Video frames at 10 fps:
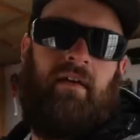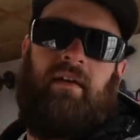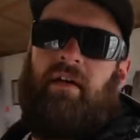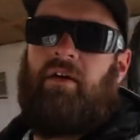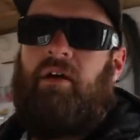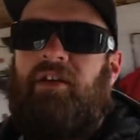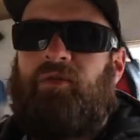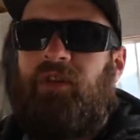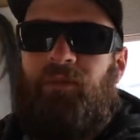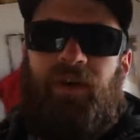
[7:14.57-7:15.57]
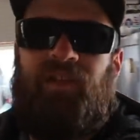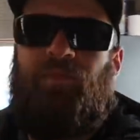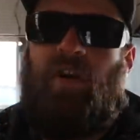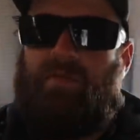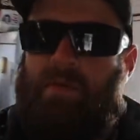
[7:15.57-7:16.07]
Yeah, it's one of the best
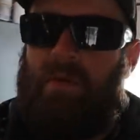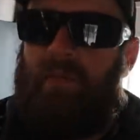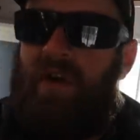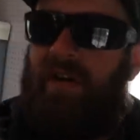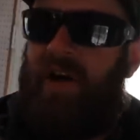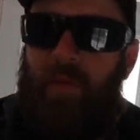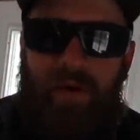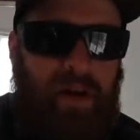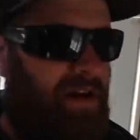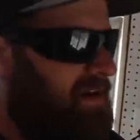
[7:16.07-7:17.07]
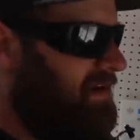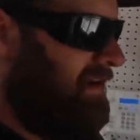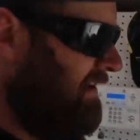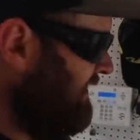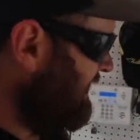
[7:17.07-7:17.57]
parts about my brother helping.
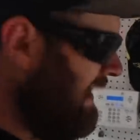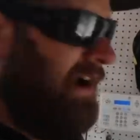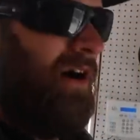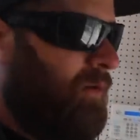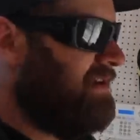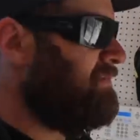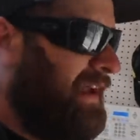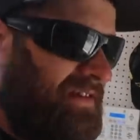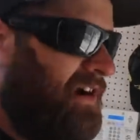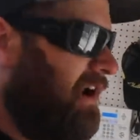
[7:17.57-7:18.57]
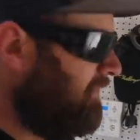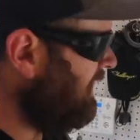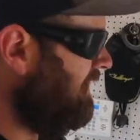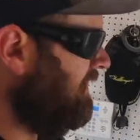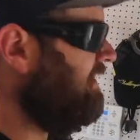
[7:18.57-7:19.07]
He always makes coffee.
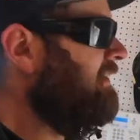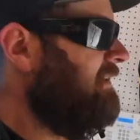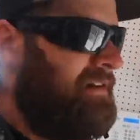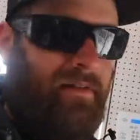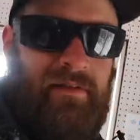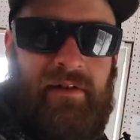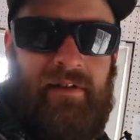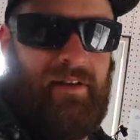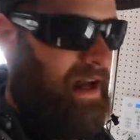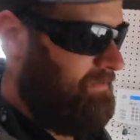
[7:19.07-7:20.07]
I'm